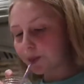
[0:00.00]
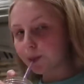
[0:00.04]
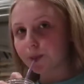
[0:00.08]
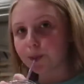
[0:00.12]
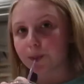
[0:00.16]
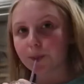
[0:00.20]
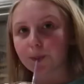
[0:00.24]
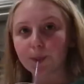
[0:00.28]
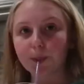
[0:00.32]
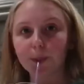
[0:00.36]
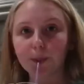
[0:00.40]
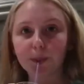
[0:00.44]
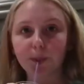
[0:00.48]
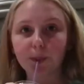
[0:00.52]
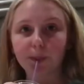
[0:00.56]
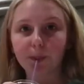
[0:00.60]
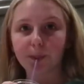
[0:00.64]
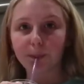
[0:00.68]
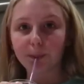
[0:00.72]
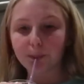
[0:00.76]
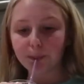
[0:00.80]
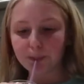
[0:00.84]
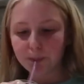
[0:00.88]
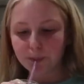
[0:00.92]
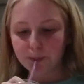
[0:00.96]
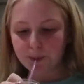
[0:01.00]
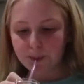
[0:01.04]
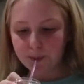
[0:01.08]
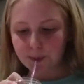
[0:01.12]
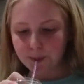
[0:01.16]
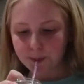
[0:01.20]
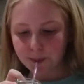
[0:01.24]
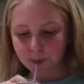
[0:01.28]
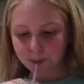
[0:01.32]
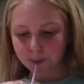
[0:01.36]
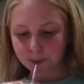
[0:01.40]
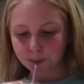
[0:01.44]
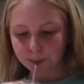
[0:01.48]

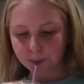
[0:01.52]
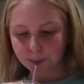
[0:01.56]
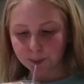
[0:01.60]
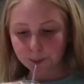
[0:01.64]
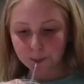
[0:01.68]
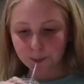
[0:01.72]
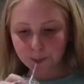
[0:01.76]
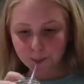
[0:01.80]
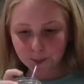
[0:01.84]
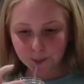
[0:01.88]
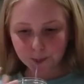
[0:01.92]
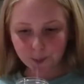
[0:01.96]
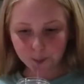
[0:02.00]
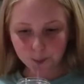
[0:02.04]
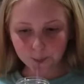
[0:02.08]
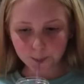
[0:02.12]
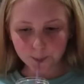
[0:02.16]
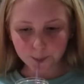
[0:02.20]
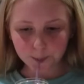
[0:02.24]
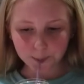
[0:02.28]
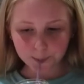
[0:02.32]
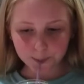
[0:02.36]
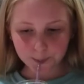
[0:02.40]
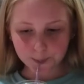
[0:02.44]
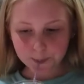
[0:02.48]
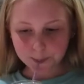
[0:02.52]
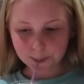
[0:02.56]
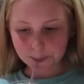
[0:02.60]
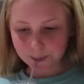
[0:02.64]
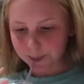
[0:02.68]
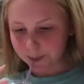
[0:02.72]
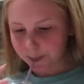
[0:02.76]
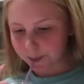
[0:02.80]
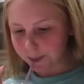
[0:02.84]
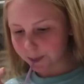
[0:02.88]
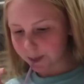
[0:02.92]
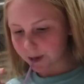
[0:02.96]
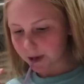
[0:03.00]

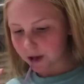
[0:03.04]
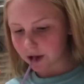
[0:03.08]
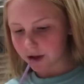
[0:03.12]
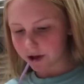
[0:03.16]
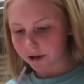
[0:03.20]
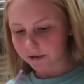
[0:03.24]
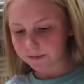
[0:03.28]
[no speech]